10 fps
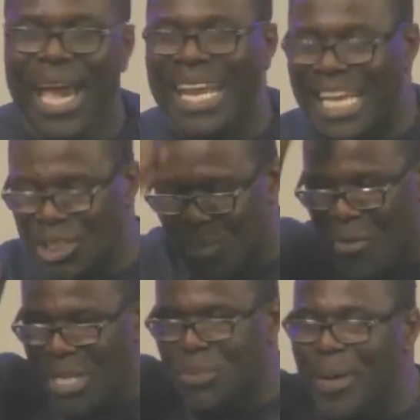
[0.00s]
and
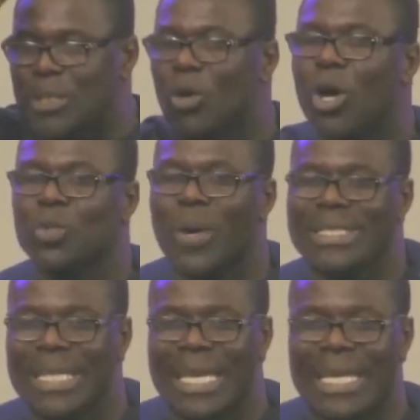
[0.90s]
experience Pentecost
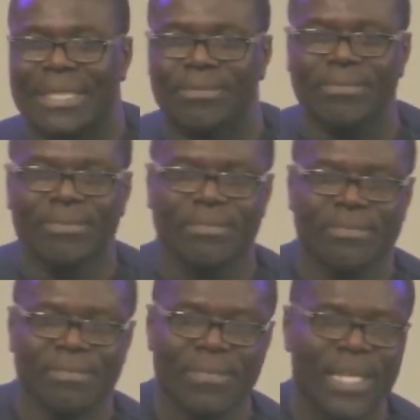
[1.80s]
once again.
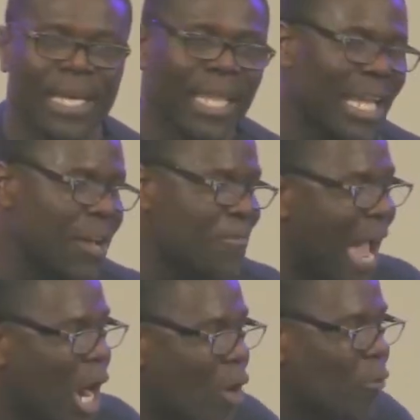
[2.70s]
That the
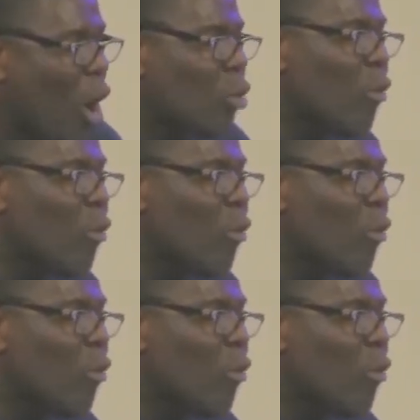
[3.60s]
fire of God will